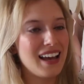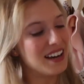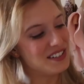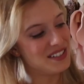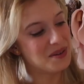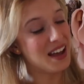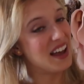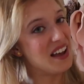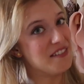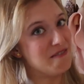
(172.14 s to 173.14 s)
I do
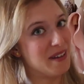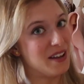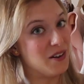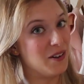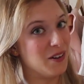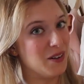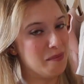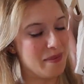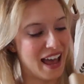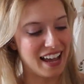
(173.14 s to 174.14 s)
have my whole
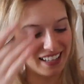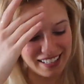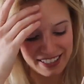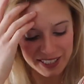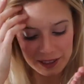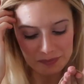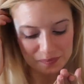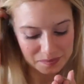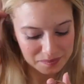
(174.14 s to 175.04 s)
bag here.